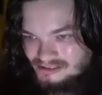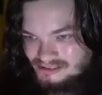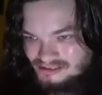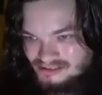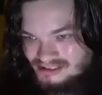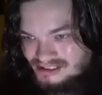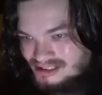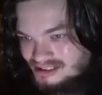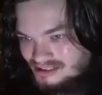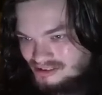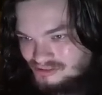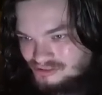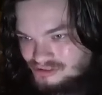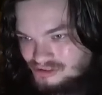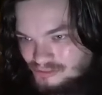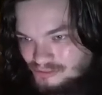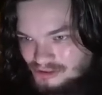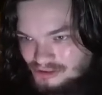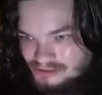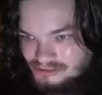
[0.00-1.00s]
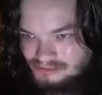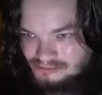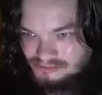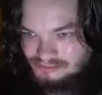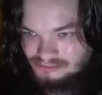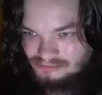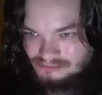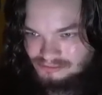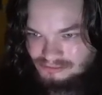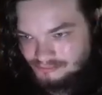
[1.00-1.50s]
you get used to it.
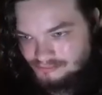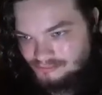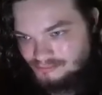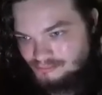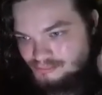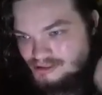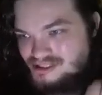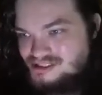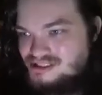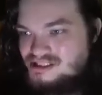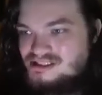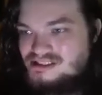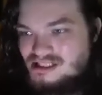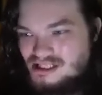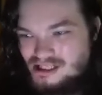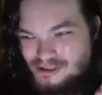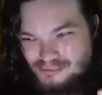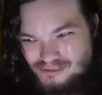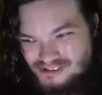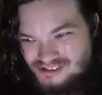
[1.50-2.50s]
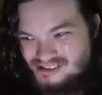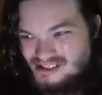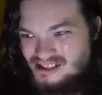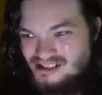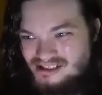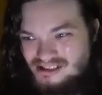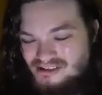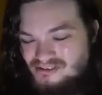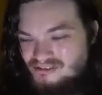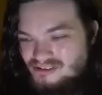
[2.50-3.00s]
Plus, this time was not
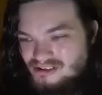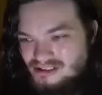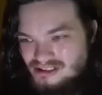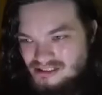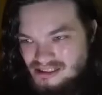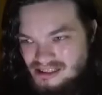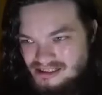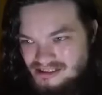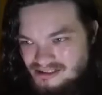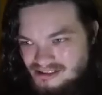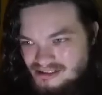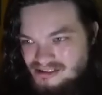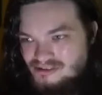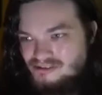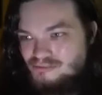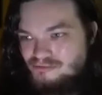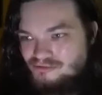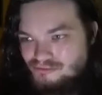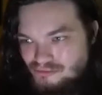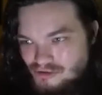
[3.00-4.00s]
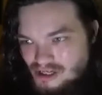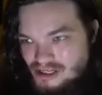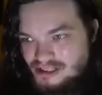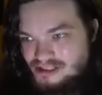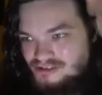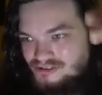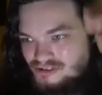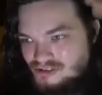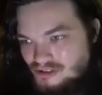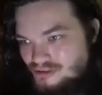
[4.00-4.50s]
nearly, I didn't hear the rocket
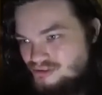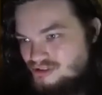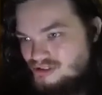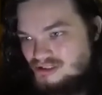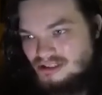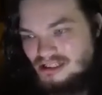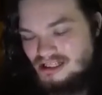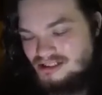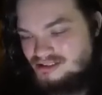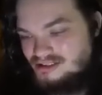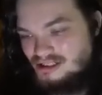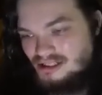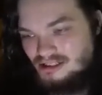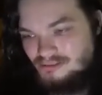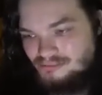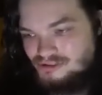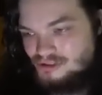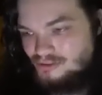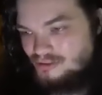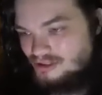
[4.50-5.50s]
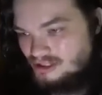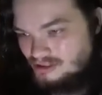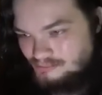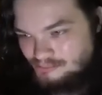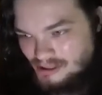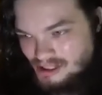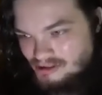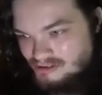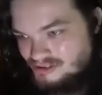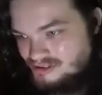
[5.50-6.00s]
as close as last time. So in
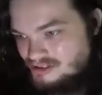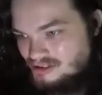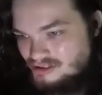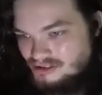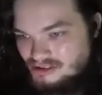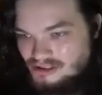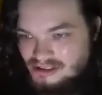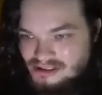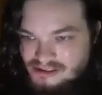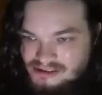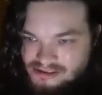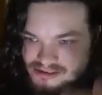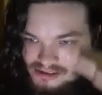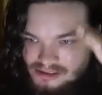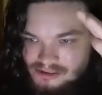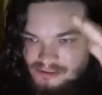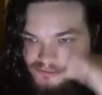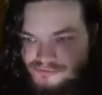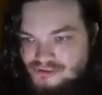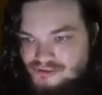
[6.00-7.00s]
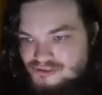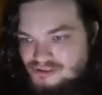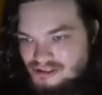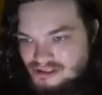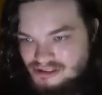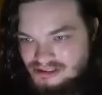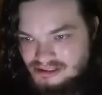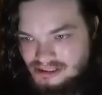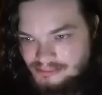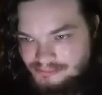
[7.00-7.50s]
comparison, like, you know, it feels like a
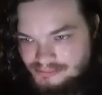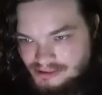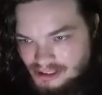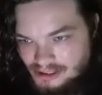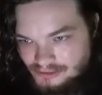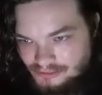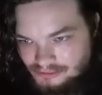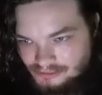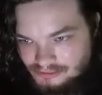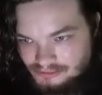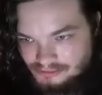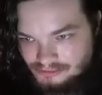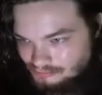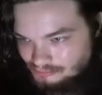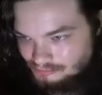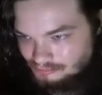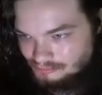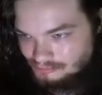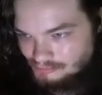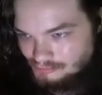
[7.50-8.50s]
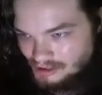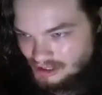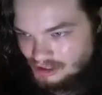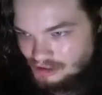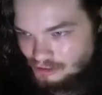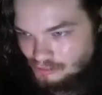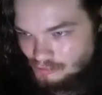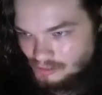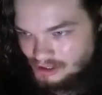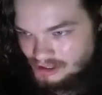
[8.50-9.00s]
step down.
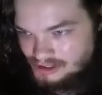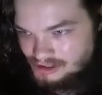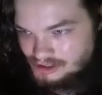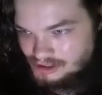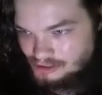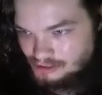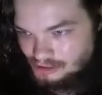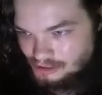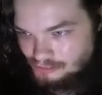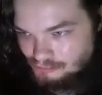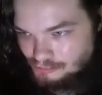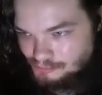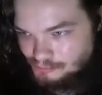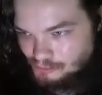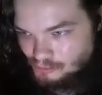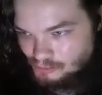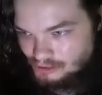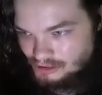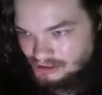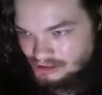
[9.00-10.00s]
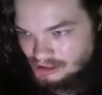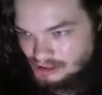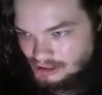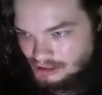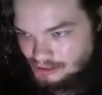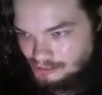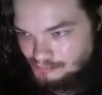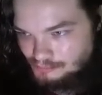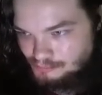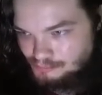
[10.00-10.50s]
Michael Weiss uh, reporting
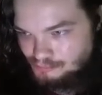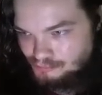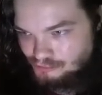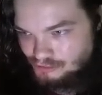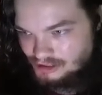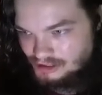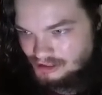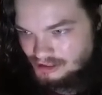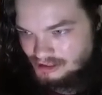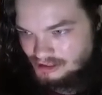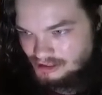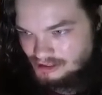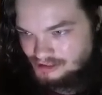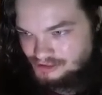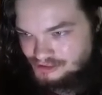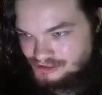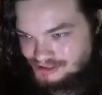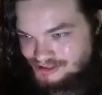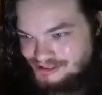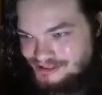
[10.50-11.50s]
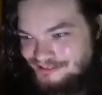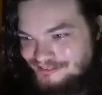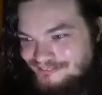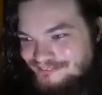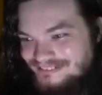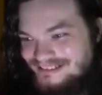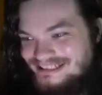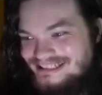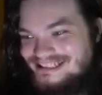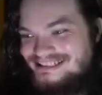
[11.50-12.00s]
that Priggy is,
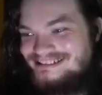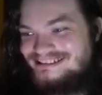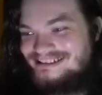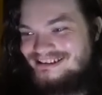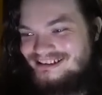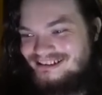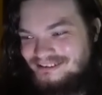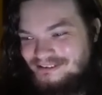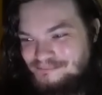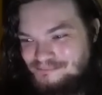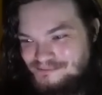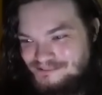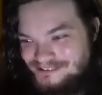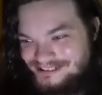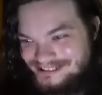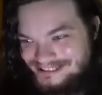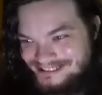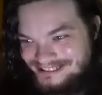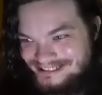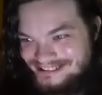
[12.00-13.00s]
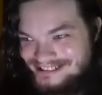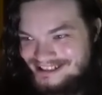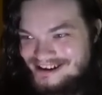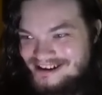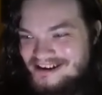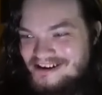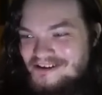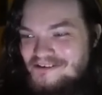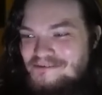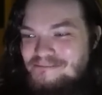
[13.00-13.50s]
we need to call him Priggy.
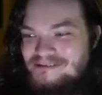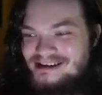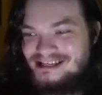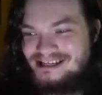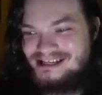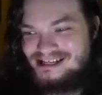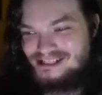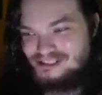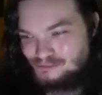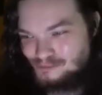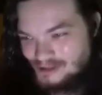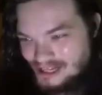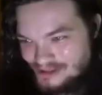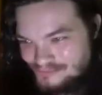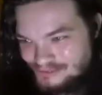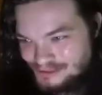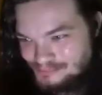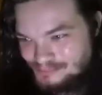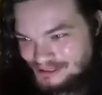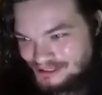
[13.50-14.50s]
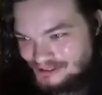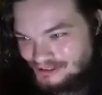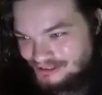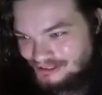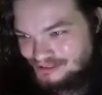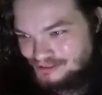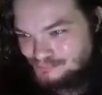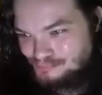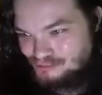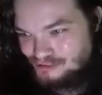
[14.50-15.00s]
Oh my gosh, why haven't I been
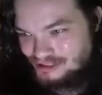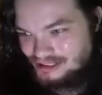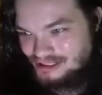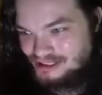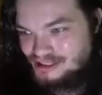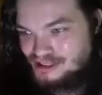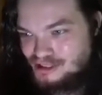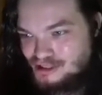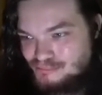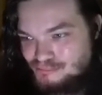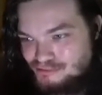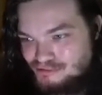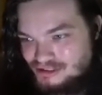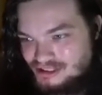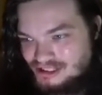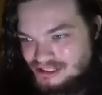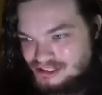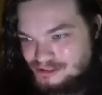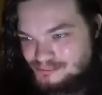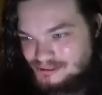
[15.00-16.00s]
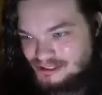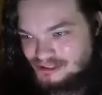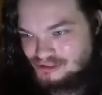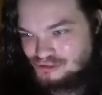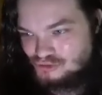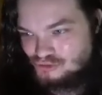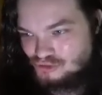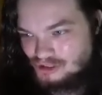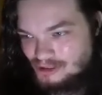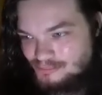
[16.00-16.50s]
calling him Priggy? Priggy is being
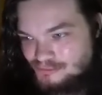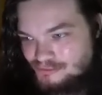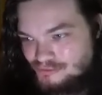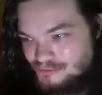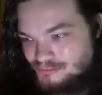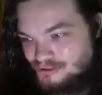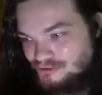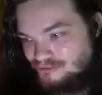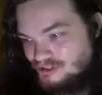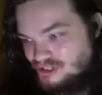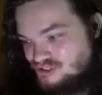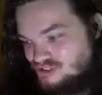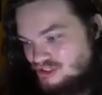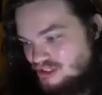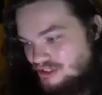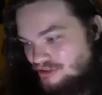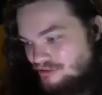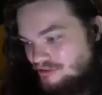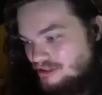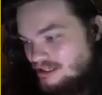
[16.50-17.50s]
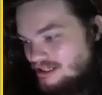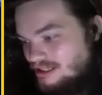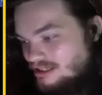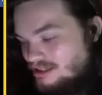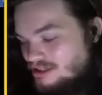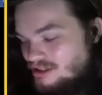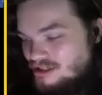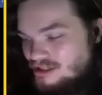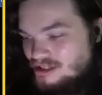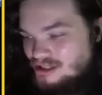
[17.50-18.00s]
scrubbed from the Russian internet.
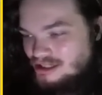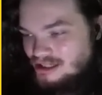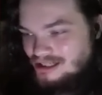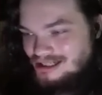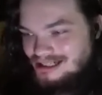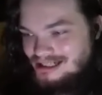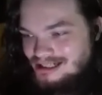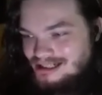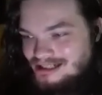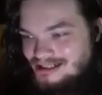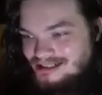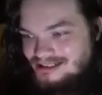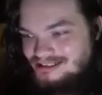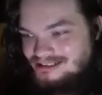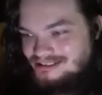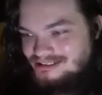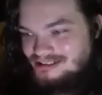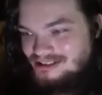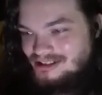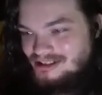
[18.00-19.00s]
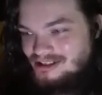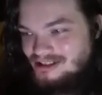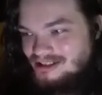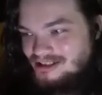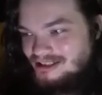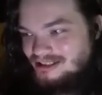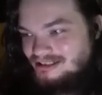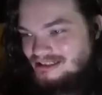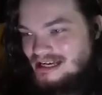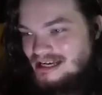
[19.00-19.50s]
Ah,
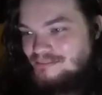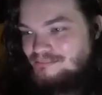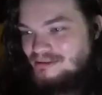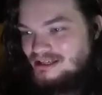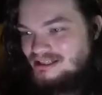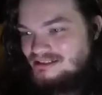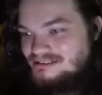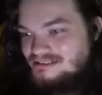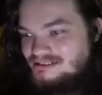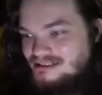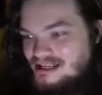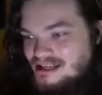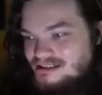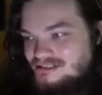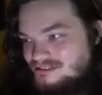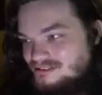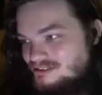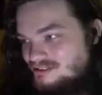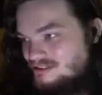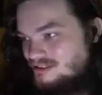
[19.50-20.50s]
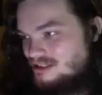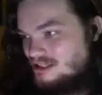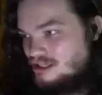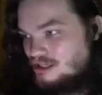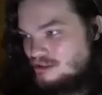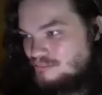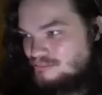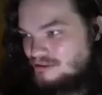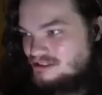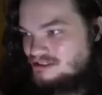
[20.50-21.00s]
dog, that makes sense.
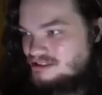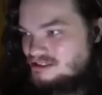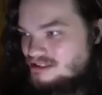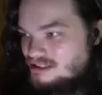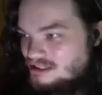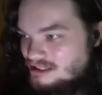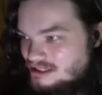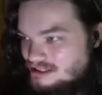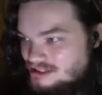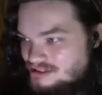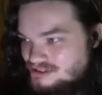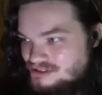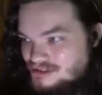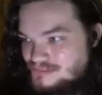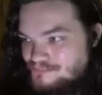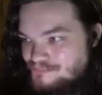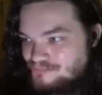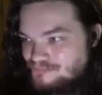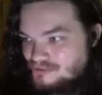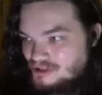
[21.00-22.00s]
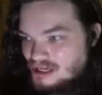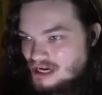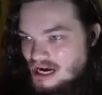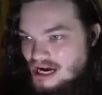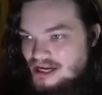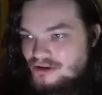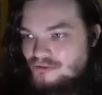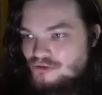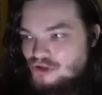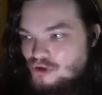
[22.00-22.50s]
Because the thing is, I
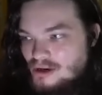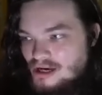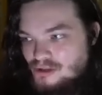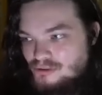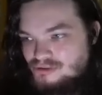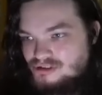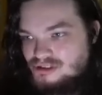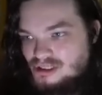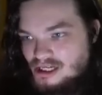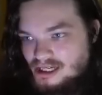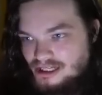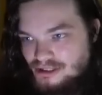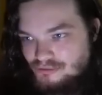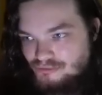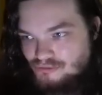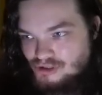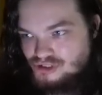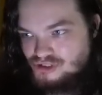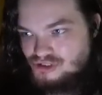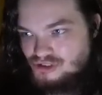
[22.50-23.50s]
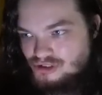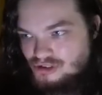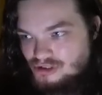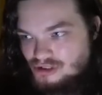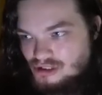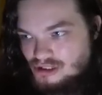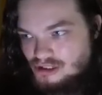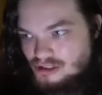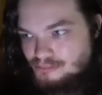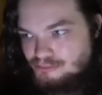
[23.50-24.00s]
don't know how tight Russia,
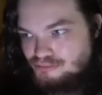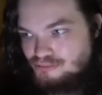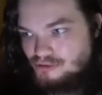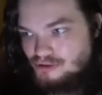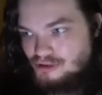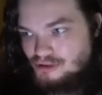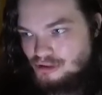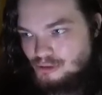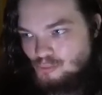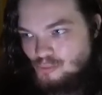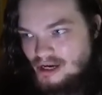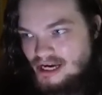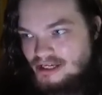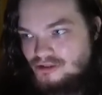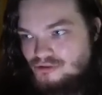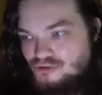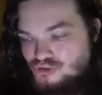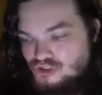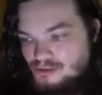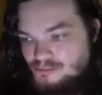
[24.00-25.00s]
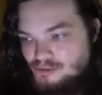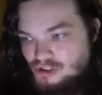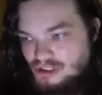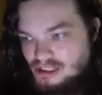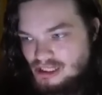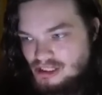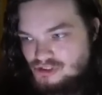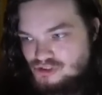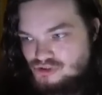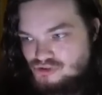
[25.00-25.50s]
uh, uh, Wagner's
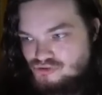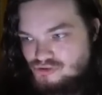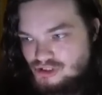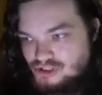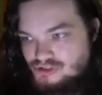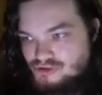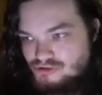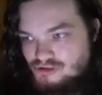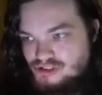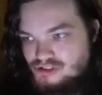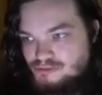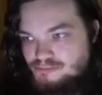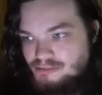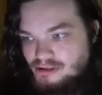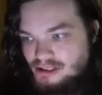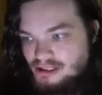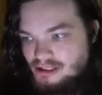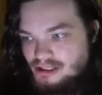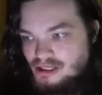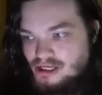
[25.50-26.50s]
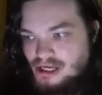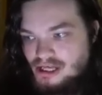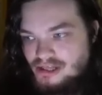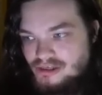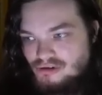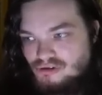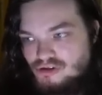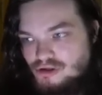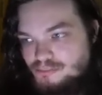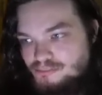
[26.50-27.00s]
communication structure is, but
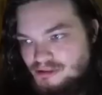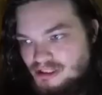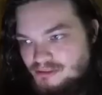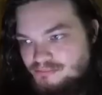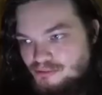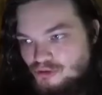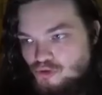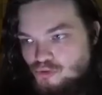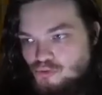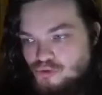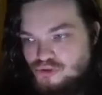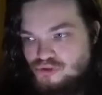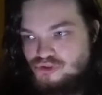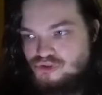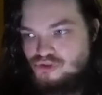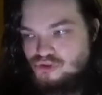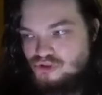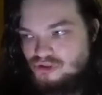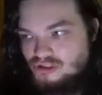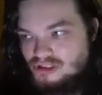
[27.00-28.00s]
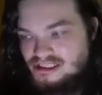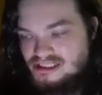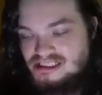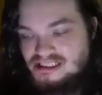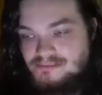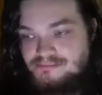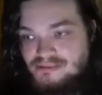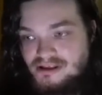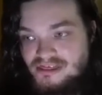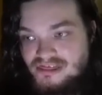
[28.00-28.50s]
there are people who are certainly
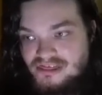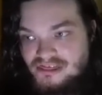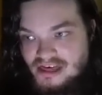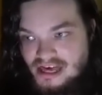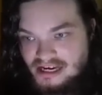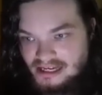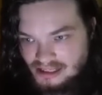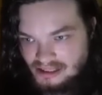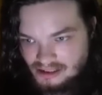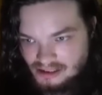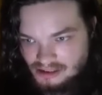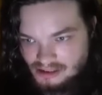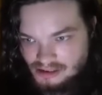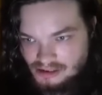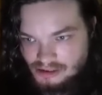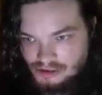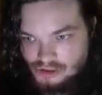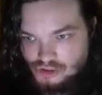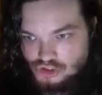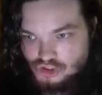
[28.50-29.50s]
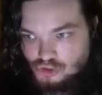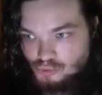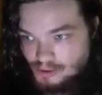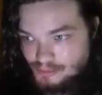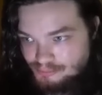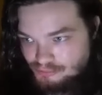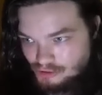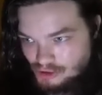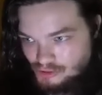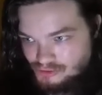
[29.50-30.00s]
sympathetic to what
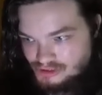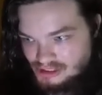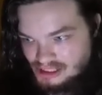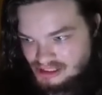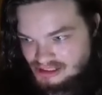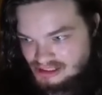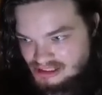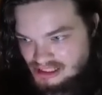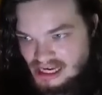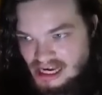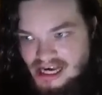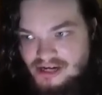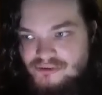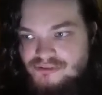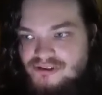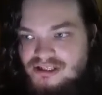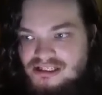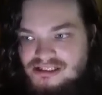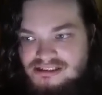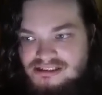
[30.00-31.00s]
Prigozhin has to say. I don't think he's